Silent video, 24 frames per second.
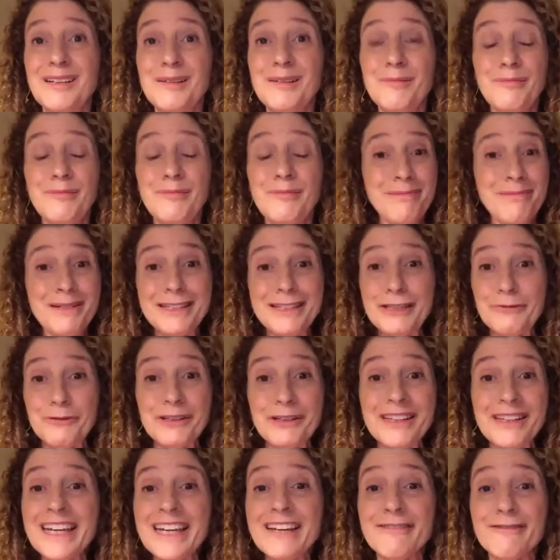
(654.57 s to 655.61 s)
Maybe it's
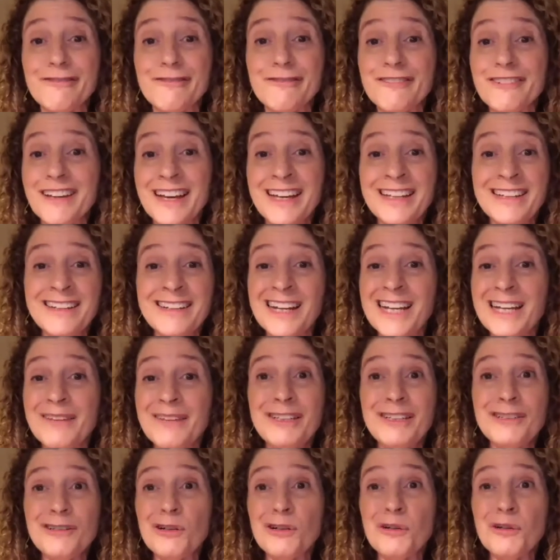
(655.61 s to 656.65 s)
relief at not
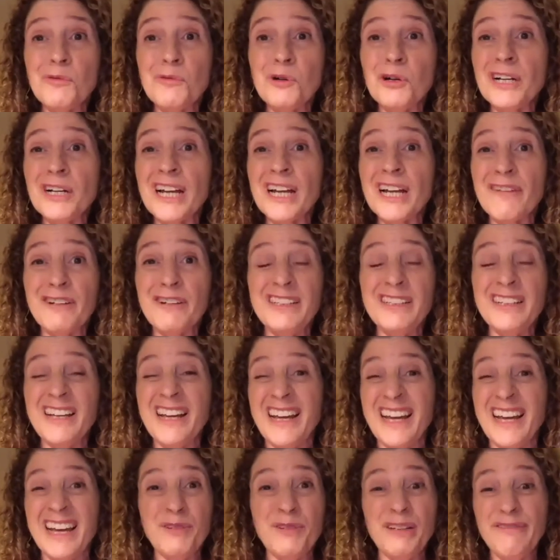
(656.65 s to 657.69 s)
having to go to work every day
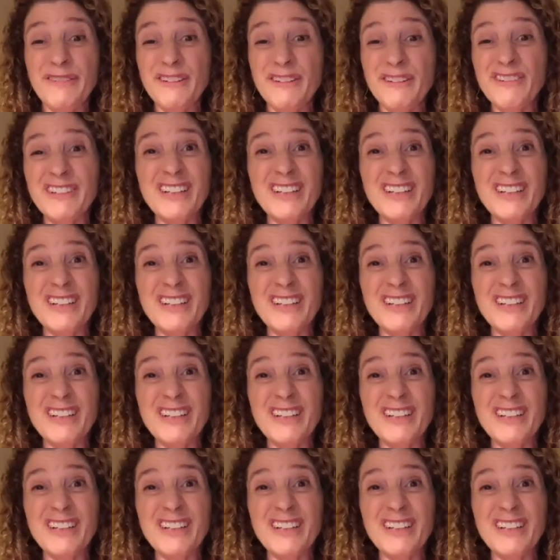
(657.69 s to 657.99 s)
and we feel